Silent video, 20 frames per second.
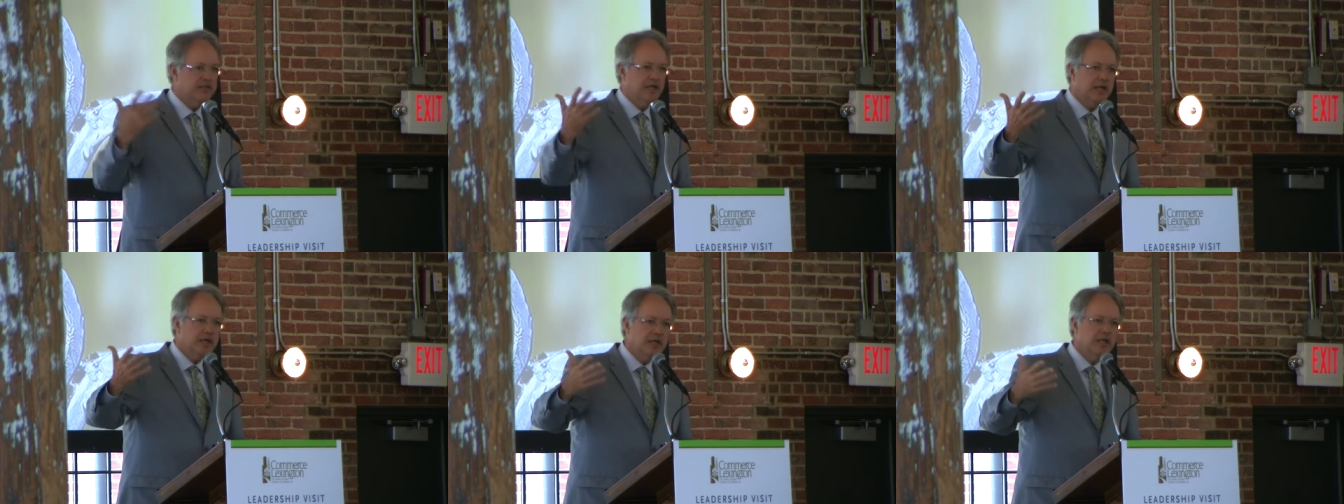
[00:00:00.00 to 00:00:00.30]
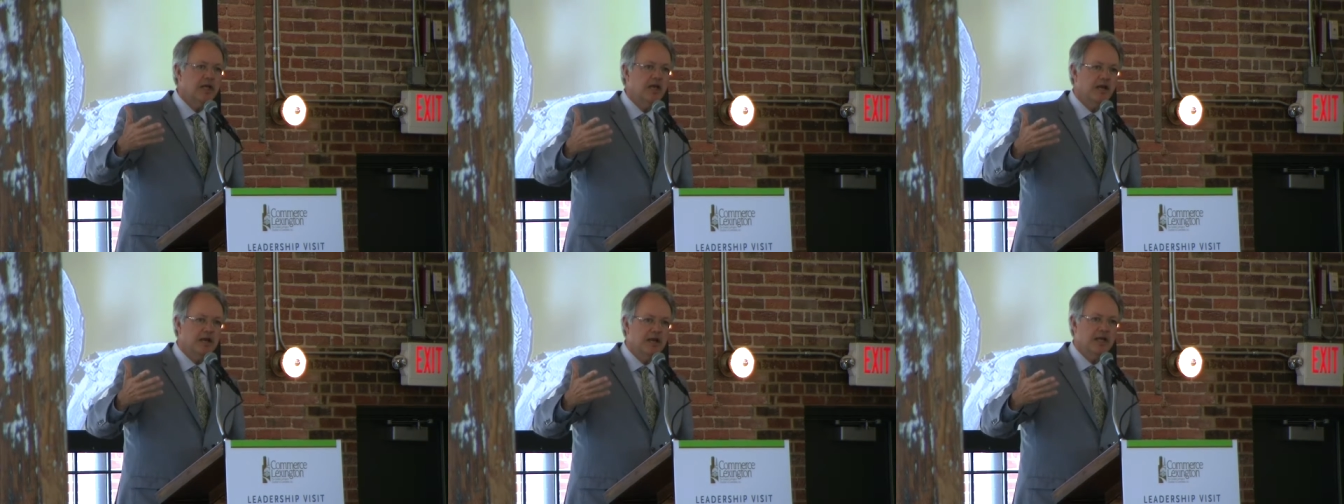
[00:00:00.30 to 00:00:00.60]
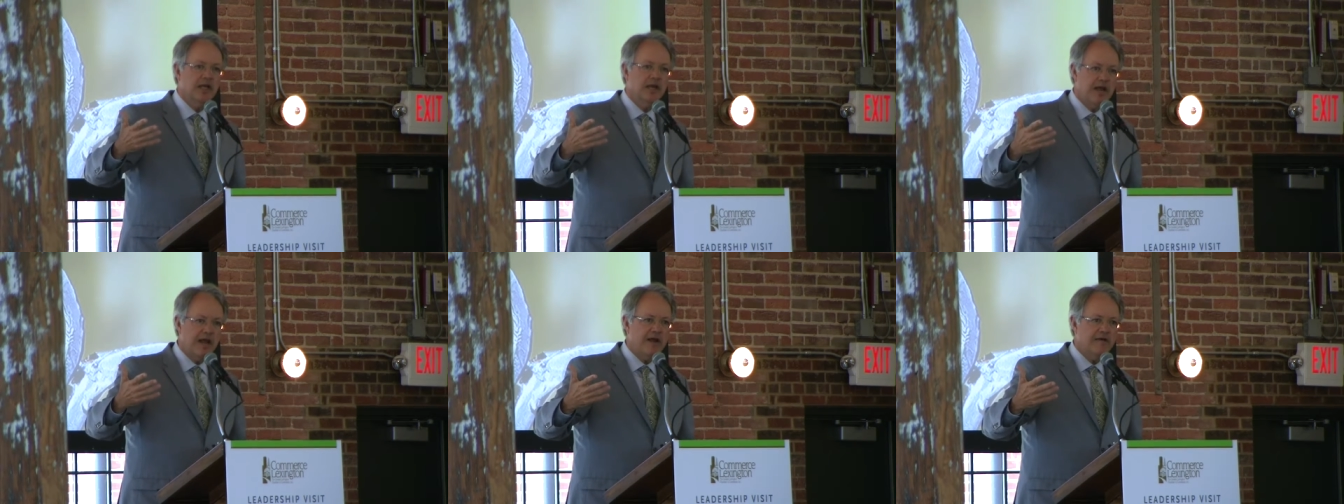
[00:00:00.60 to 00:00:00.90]
They had done
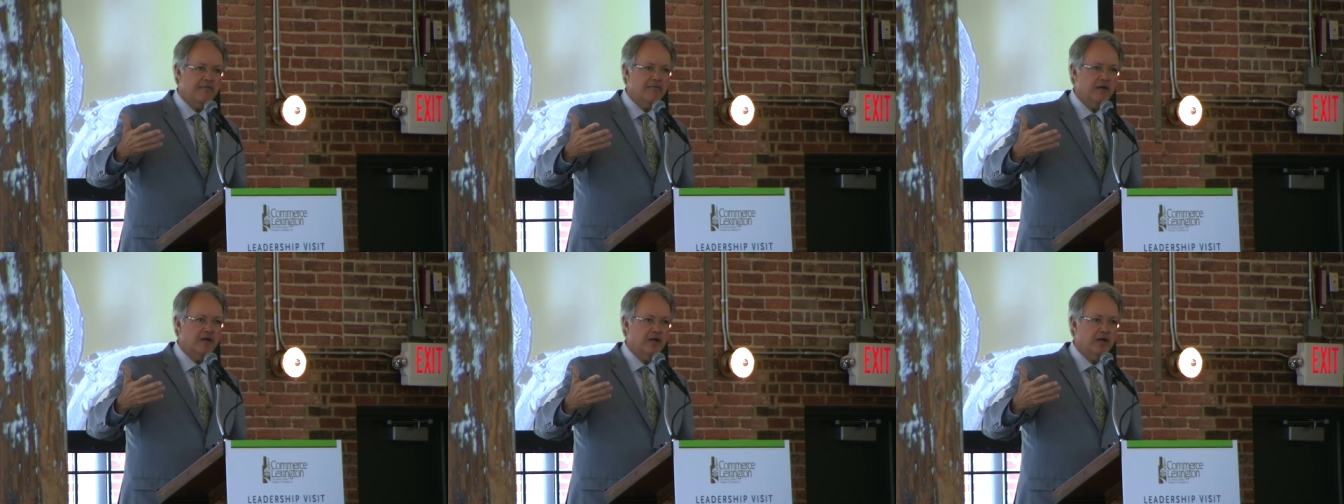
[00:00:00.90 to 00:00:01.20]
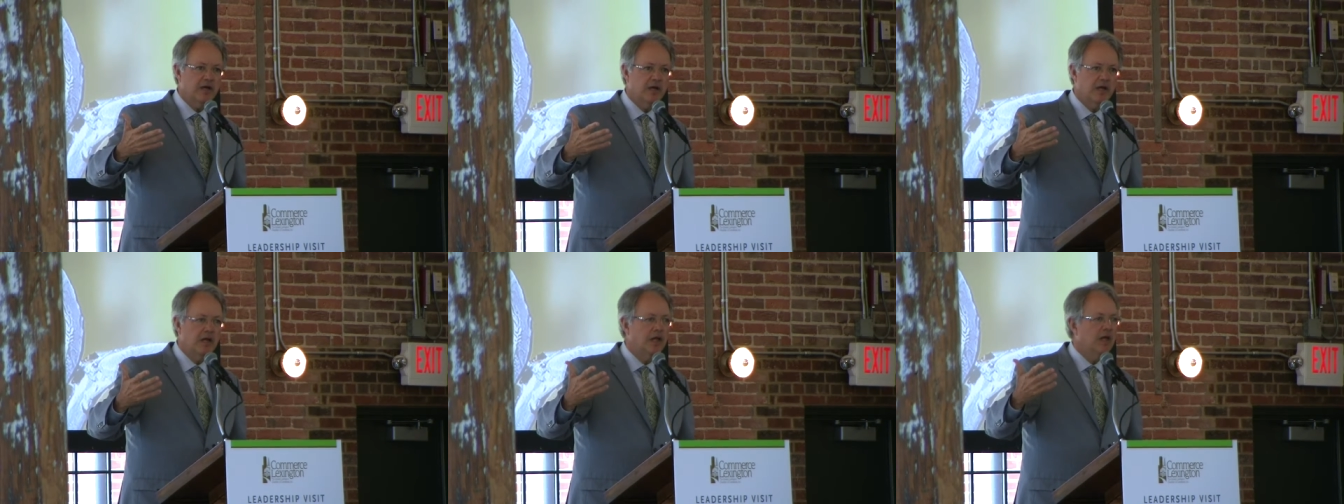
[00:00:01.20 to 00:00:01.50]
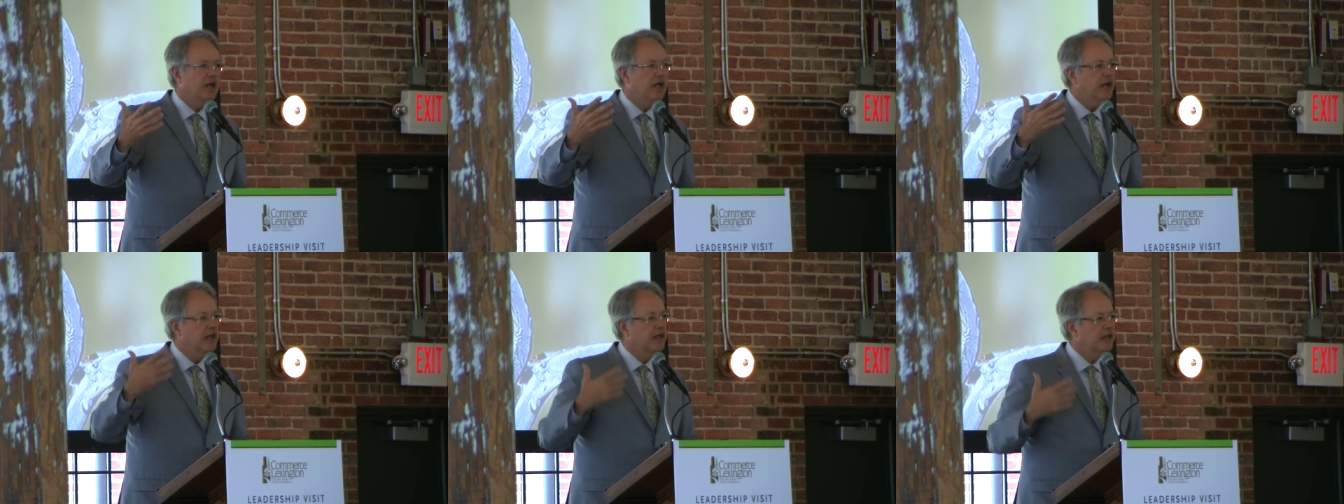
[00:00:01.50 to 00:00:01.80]
it in Africa,
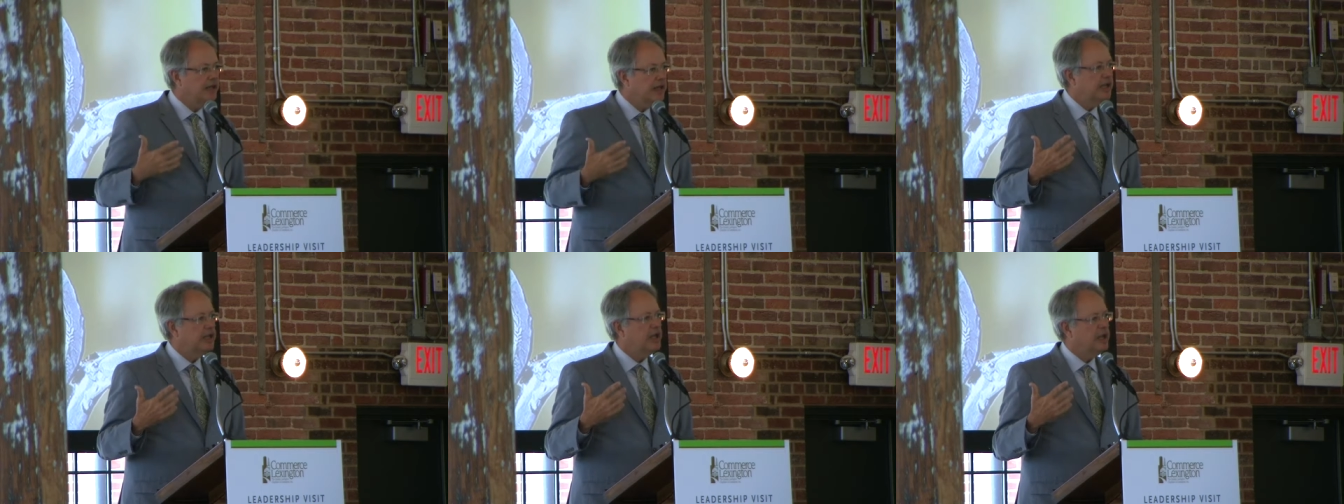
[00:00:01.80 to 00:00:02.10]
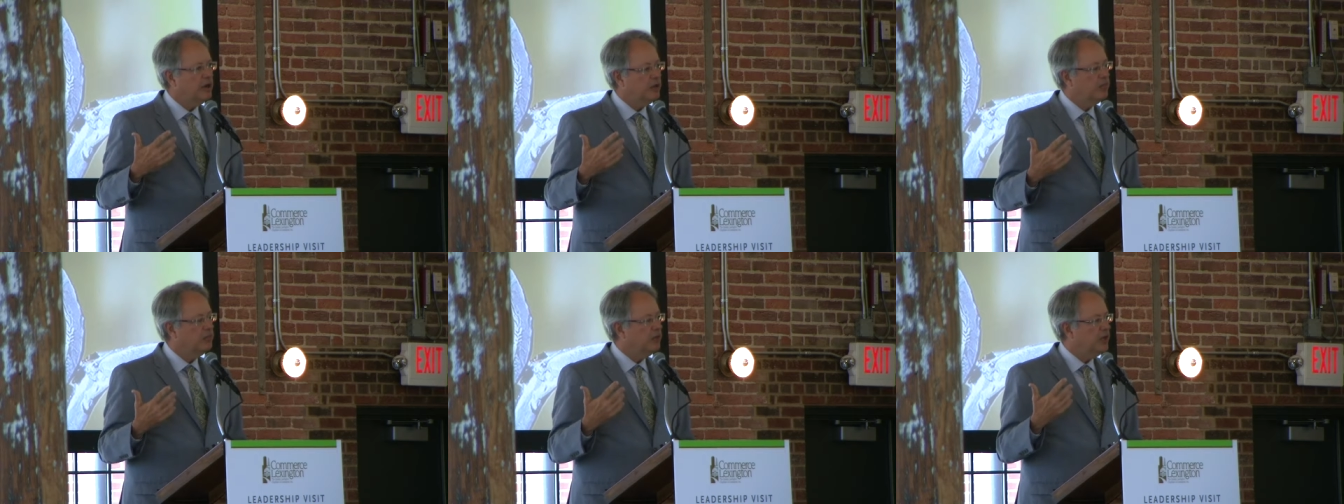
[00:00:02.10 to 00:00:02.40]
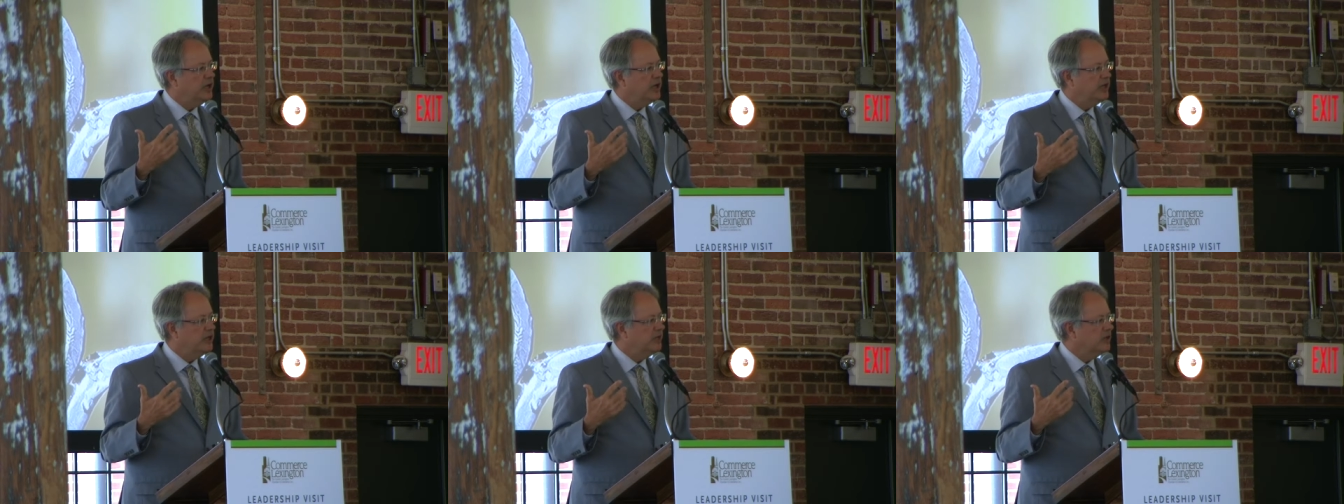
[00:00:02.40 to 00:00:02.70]
and they helped
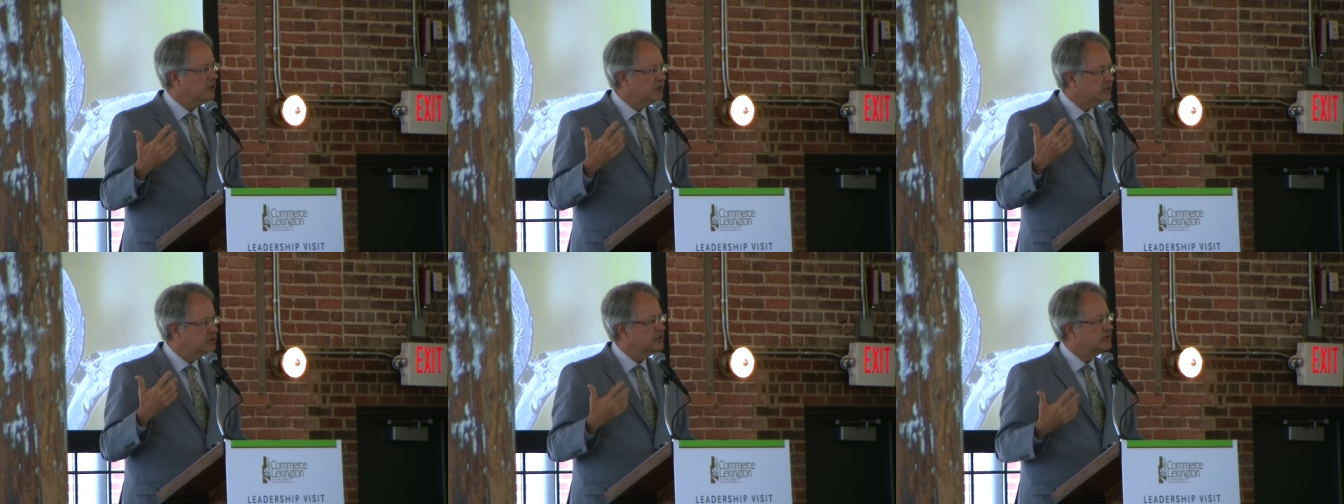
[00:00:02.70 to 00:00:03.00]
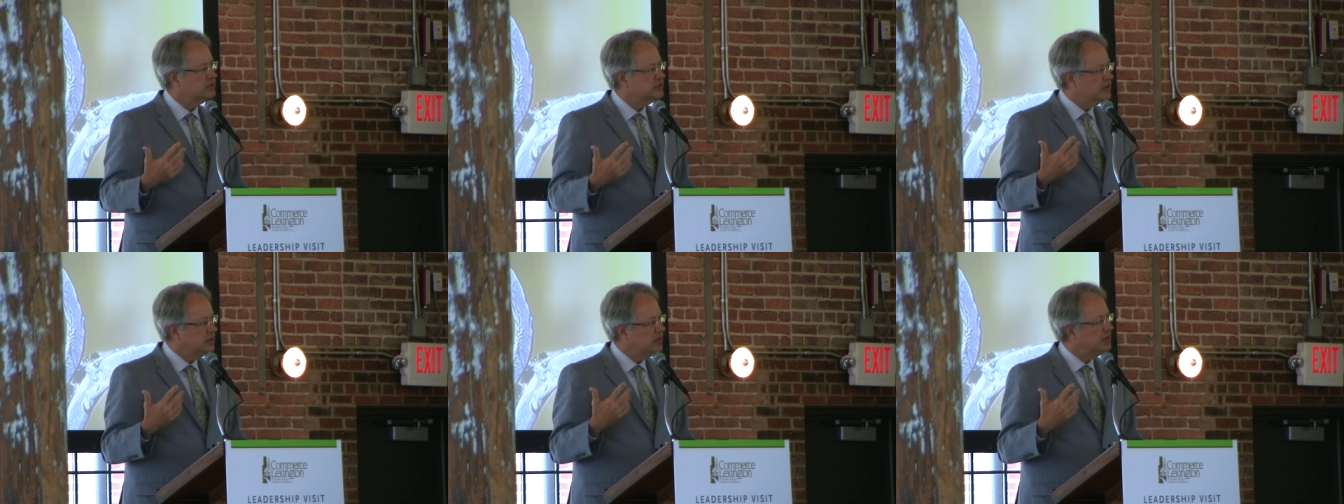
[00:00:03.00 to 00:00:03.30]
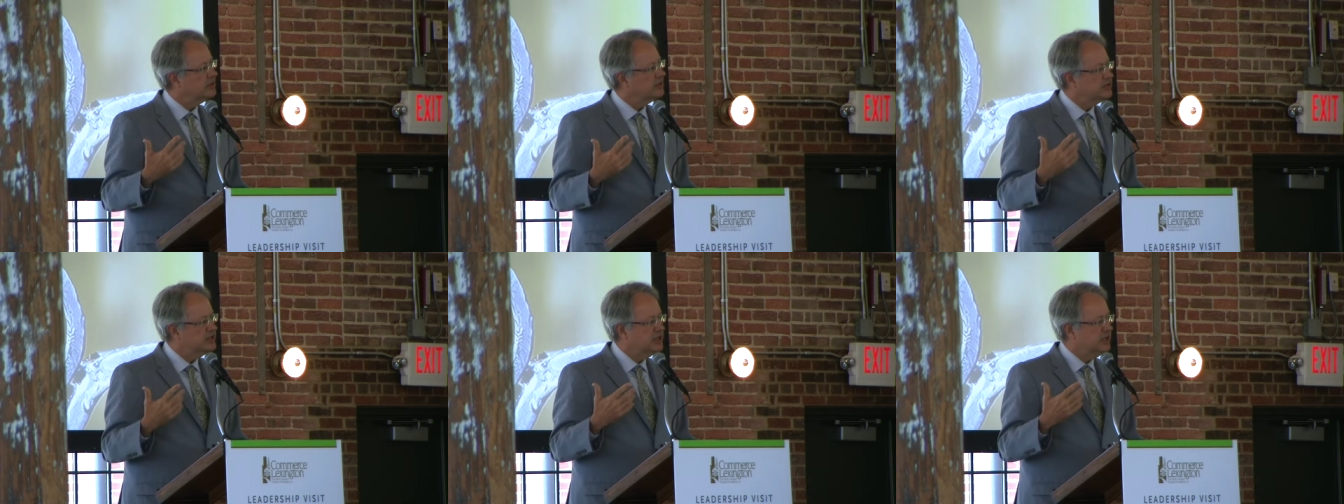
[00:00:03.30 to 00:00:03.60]
bring those
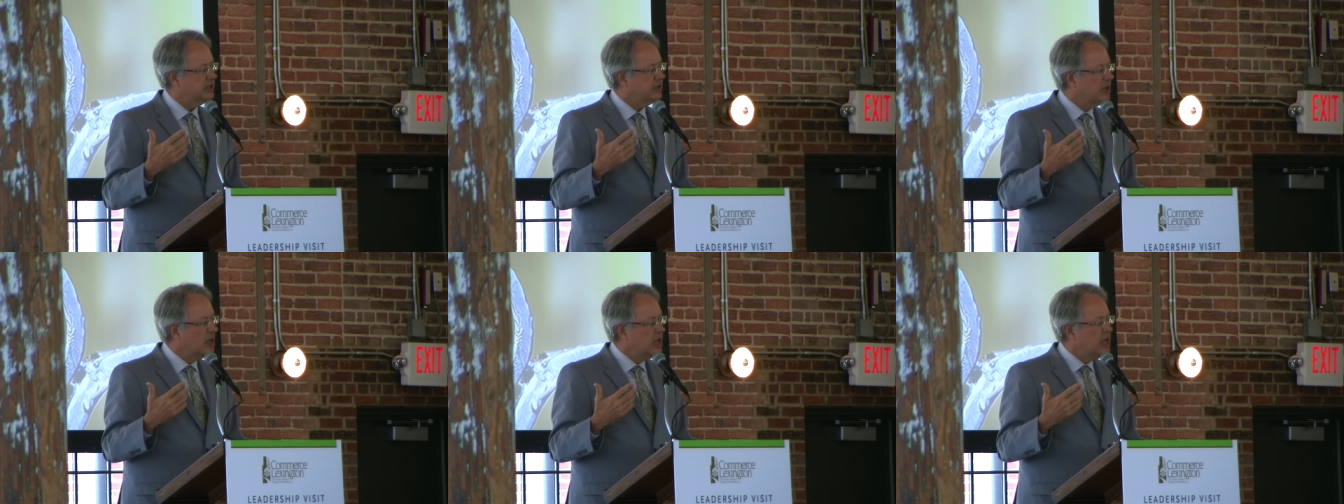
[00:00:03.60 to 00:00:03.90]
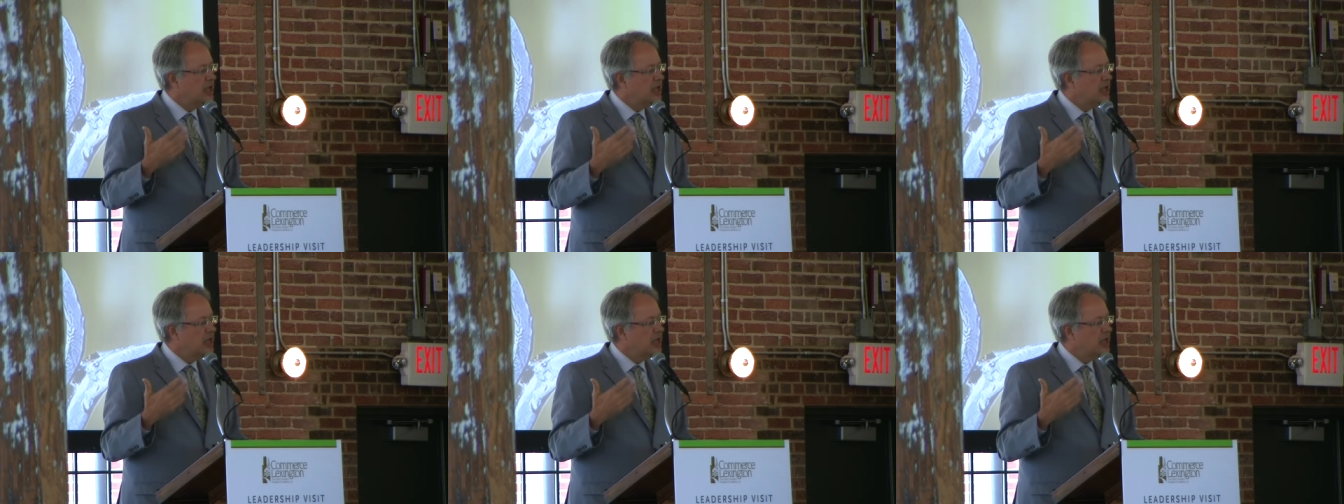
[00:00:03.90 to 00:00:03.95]
skills here.